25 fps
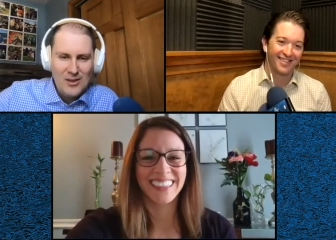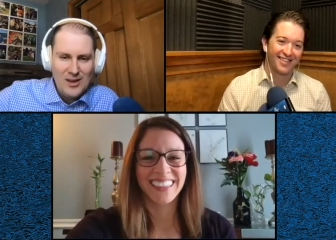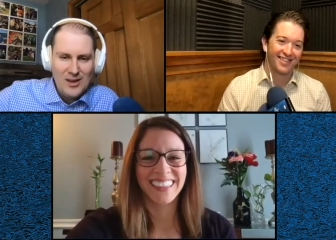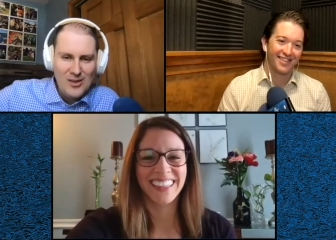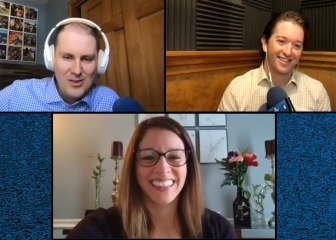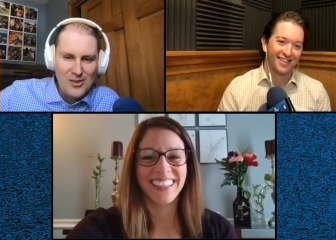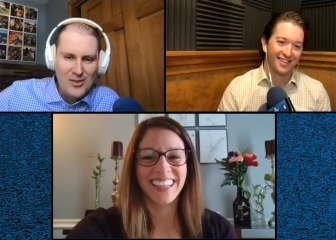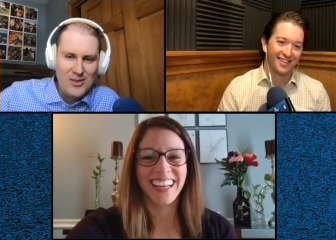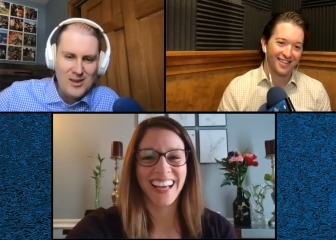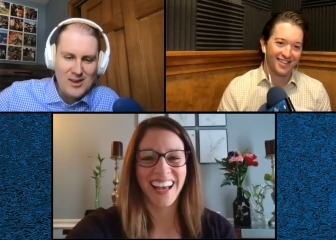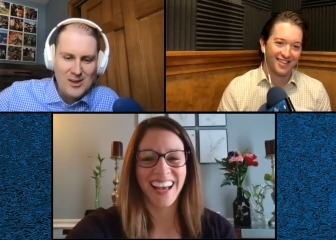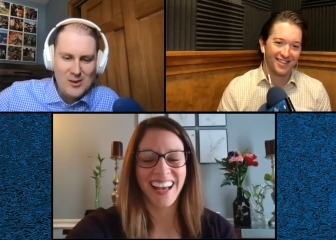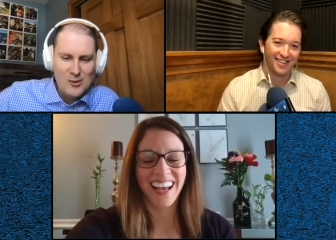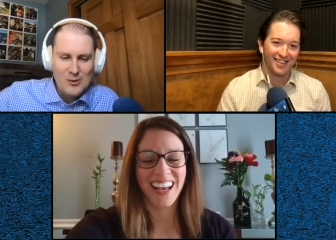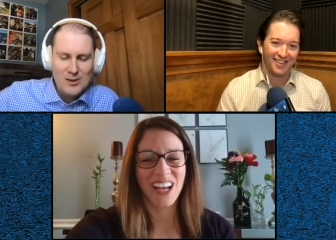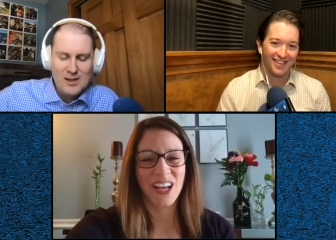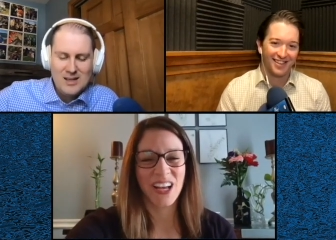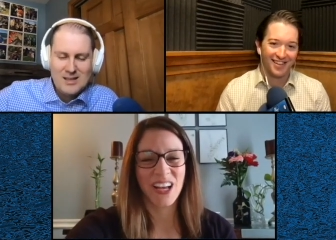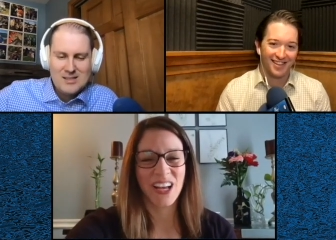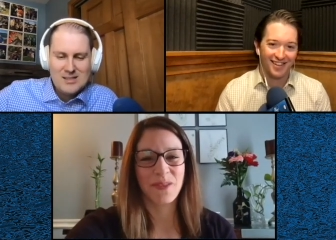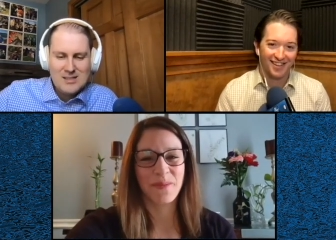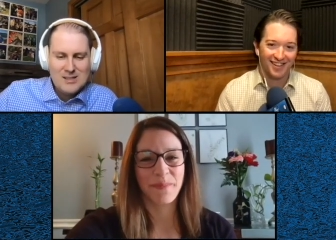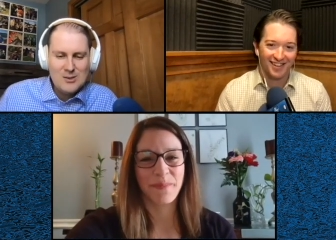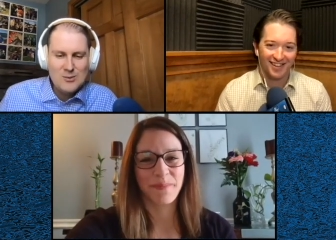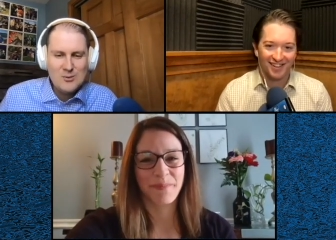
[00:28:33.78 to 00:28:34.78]
Speaker 1: other thing you
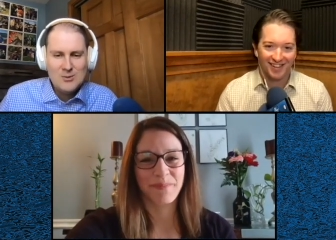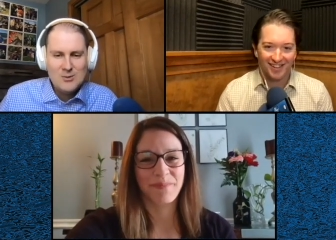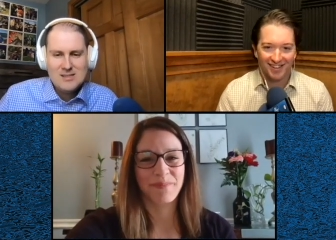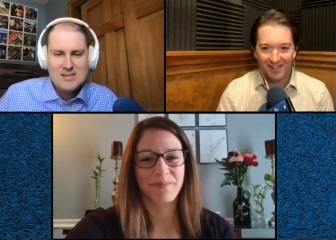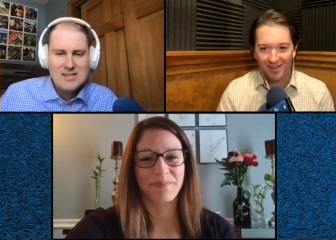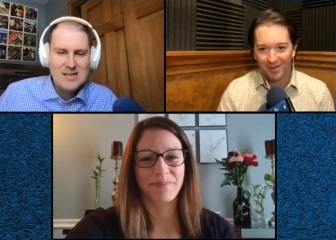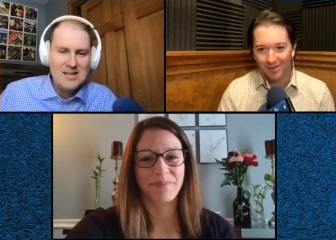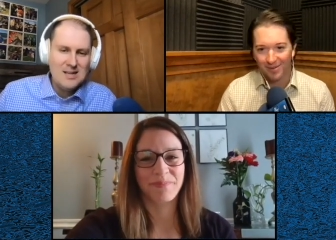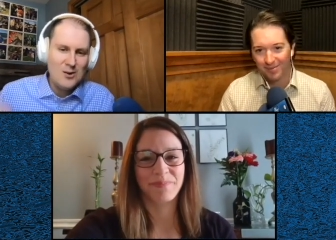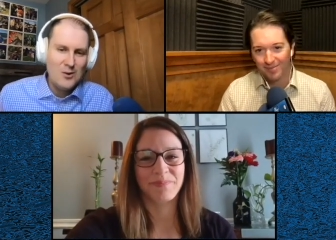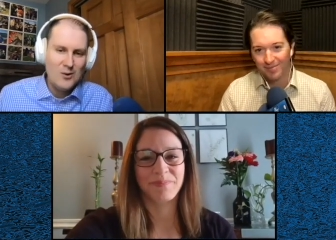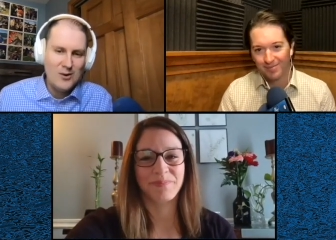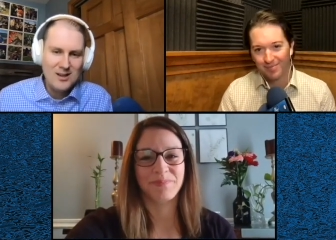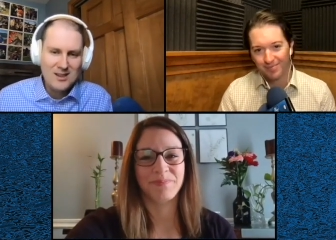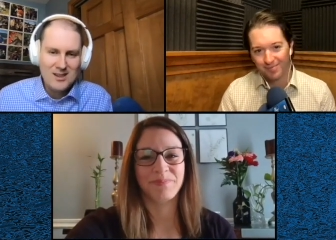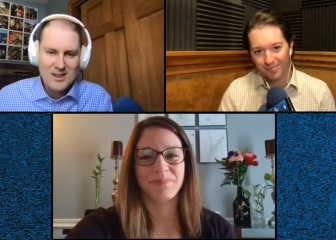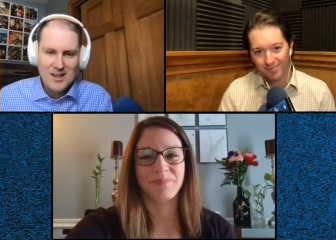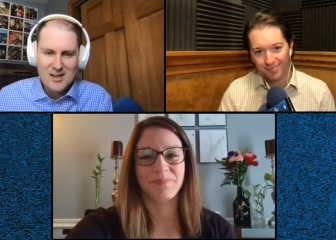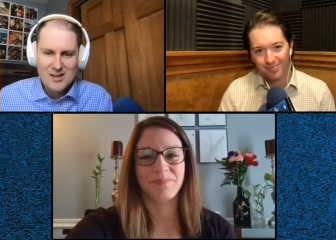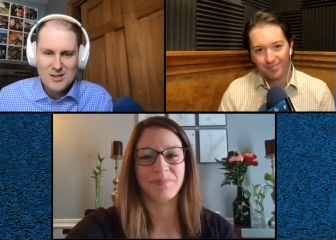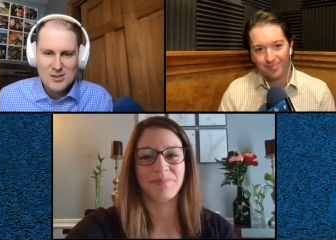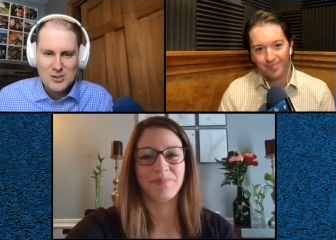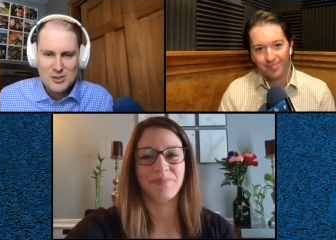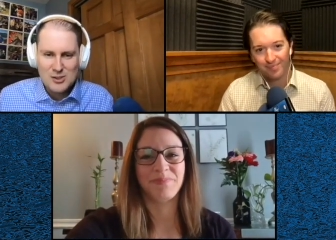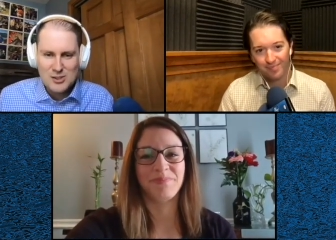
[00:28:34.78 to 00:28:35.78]
like to do is then go to
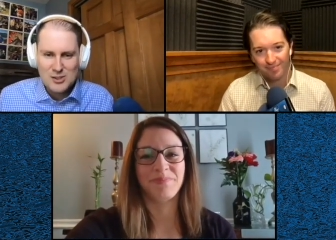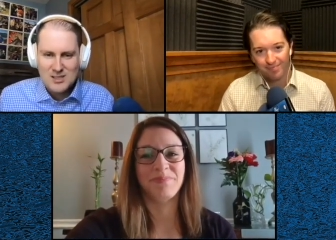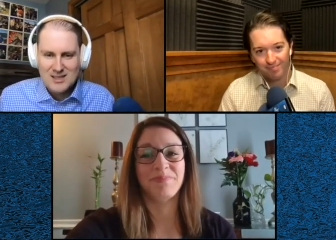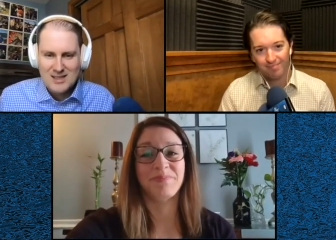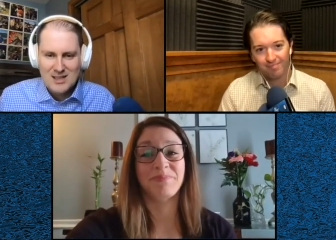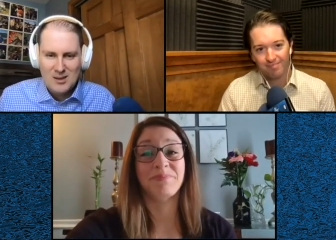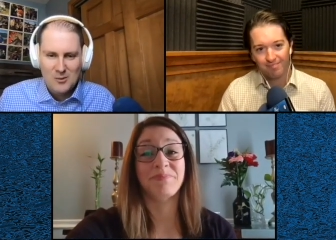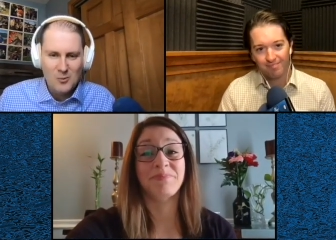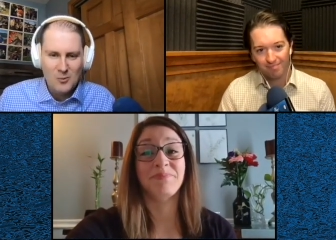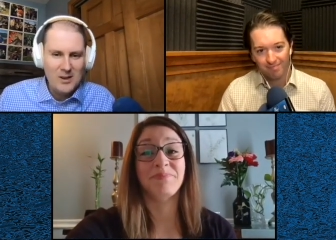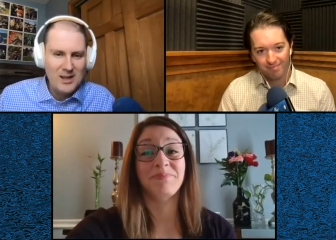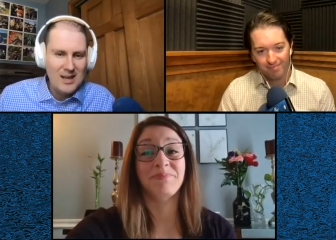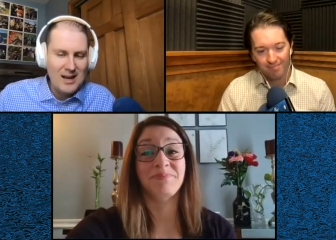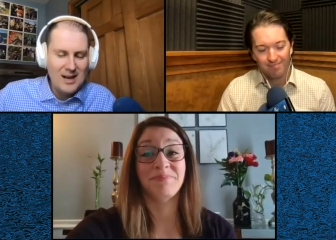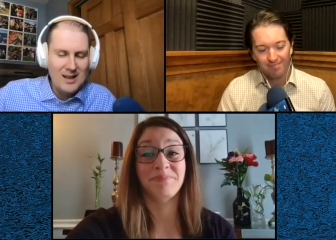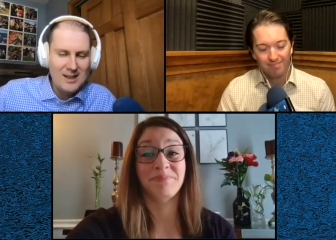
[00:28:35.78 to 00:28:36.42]
lunch and then we got a